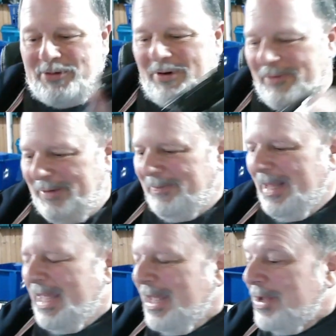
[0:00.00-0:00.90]
of it.
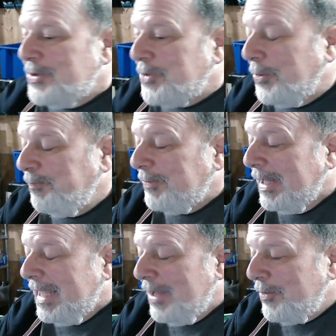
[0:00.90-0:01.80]
So,
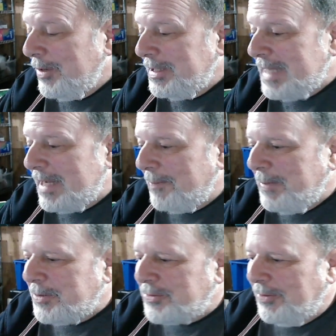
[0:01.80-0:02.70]
in order to take a
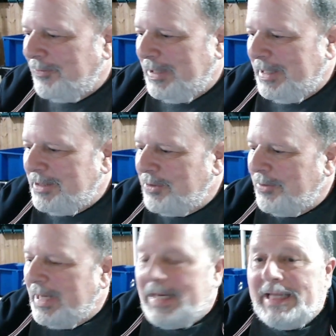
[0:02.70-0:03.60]
picture of these,
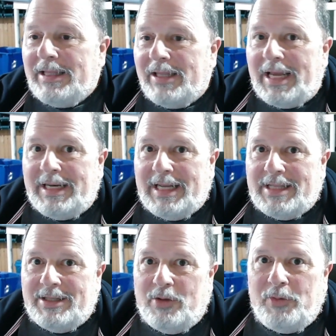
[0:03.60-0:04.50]
they need light,
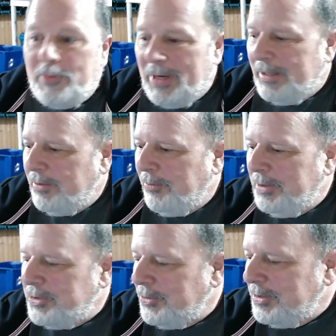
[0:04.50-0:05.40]
and the
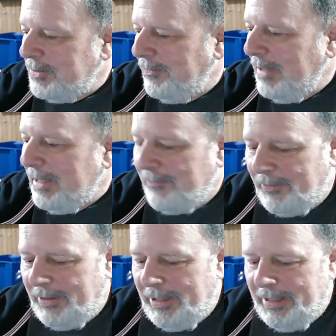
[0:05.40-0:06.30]
only source of light
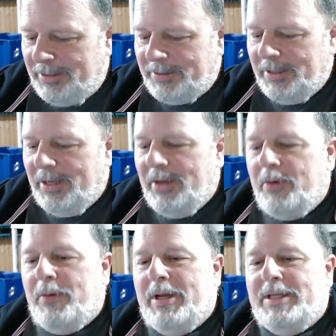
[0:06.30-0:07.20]
for these
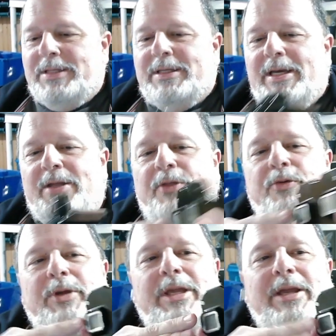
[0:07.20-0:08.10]
was
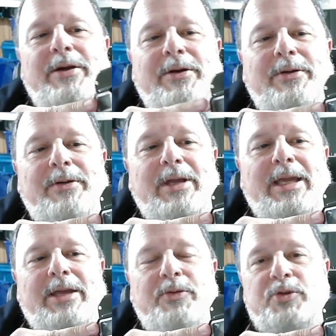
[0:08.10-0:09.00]
through here.
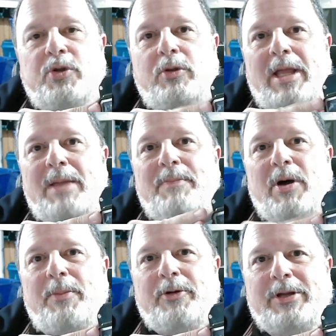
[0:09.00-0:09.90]
There was no light
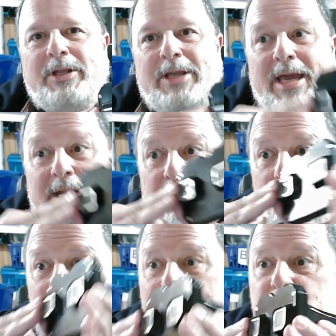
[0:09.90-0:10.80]
bulb or anything. You had to
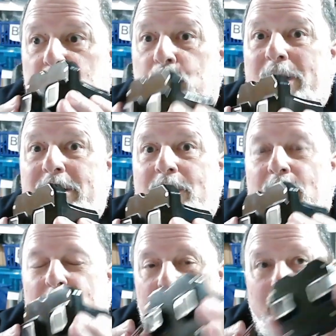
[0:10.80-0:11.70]
hold it up to a window
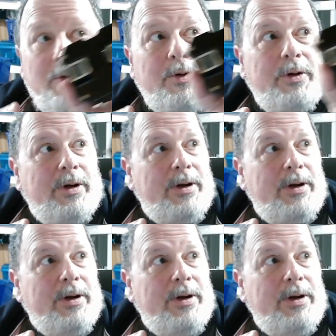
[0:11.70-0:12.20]
or